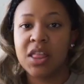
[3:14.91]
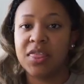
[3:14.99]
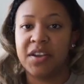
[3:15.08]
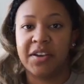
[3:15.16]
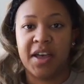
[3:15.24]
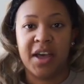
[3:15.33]

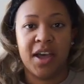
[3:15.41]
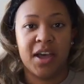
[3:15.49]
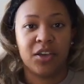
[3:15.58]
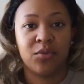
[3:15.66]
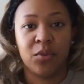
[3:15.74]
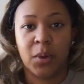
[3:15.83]
They're
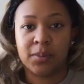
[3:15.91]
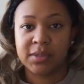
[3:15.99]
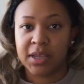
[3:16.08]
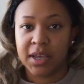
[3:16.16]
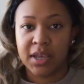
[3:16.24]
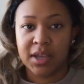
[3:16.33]
not, you know what I'm
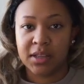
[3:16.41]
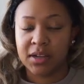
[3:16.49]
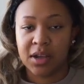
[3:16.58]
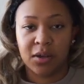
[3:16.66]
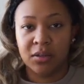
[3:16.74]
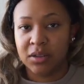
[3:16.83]
saying, they're
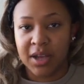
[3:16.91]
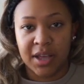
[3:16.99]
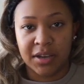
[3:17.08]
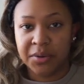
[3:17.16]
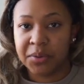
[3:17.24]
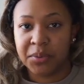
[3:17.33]
not gonna look
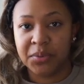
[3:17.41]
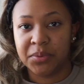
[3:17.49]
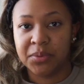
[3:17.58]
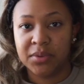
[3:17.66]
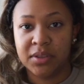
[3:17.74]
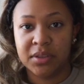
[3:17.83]

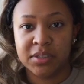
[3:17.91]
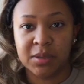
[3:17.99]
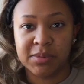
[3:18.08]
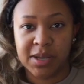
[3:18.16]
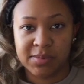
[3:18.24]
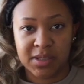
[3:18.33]
identical.
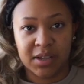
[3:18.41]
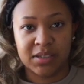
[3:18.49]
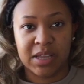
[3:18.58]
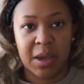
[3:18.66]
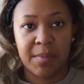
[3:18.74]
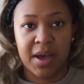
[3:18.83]
Sometimes I like to
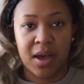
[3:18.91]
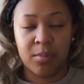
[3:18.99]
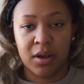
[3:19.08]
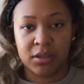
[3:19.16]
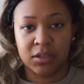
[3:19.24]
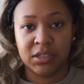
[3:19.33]
say my
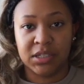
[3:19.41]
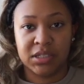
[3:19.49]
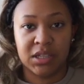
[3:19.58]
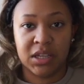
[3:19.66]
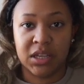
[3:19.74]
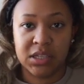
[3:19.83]
eyebrows are
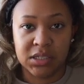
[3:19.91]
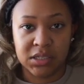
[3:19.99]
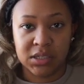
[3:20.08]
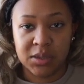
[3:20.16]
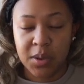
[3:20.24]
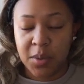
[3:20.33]
distant cousins,